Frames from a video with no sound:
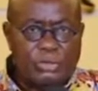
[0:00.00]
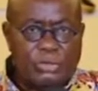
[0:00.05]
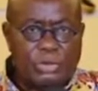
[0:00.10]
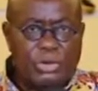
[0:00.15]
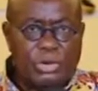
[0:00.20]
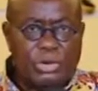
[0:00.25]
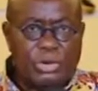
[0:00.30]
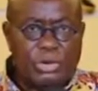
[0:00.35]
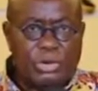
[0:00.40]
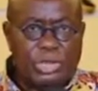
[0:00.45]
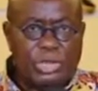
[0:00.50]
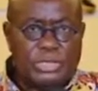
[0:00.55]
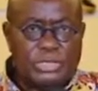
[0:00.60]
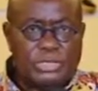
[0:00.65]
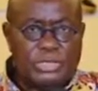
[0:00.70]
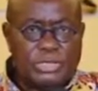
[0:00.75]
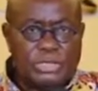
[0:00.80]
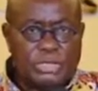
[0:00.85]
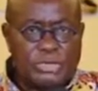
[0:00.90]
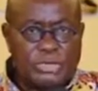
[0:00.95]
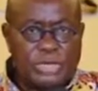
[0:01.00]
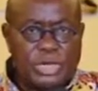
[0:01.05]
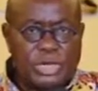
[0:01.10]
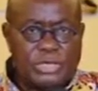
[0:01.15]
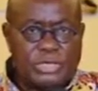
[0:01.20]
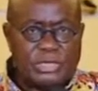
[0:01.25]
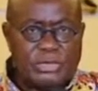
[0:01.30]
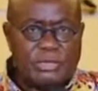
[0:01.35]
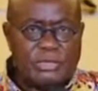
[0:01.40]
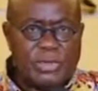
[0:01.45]
with all his
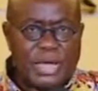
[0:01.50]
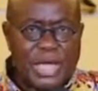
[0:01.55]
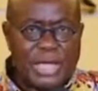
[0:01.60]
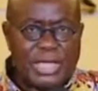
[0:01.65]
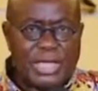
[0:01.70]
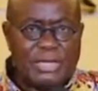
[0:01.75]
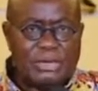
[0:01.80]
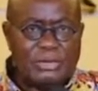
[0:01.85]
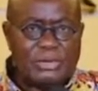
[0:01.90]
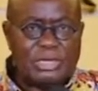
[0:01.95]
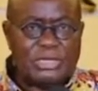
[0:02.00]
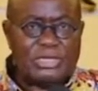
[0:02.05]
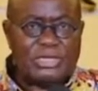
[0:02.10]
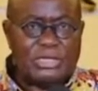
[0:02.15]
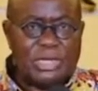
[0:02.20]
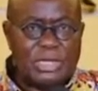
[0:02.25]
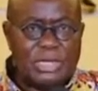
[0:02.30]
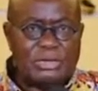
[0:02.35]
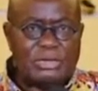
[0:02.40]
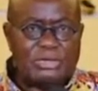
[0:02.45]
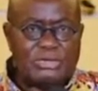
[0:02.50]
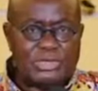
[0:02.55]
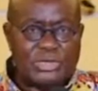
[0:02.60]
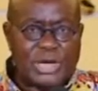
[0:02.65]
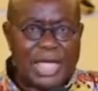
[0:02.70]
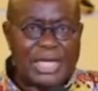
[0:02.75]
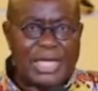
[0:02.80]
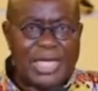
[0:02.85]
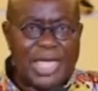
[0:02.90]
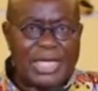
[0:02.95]
students embarking on a
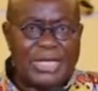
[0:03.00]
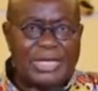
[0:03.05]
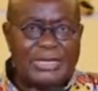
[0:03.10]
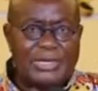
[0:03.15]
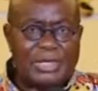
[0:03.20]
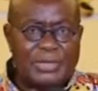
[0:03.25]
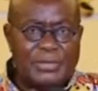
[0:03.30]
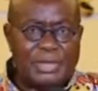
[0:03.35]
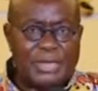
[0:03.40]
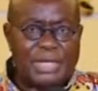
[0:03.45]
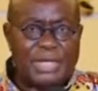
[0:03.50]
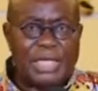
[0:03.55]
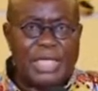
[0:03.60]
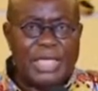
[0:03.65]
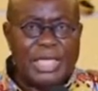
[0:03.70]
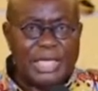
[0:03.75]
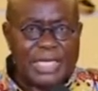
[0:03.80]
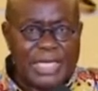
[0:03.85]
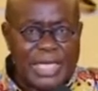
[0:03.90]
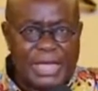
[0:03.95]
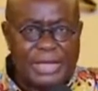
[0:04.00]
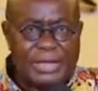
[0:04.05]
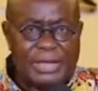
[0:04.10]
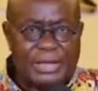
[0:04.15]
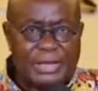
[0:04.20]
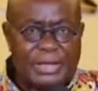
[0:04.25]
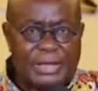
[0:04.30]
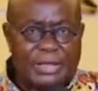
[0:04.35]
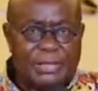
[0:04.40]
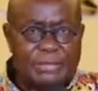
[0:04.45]
single-track academic
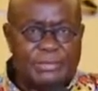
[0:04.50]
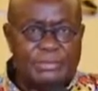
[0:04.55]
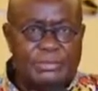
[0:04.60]
calendar.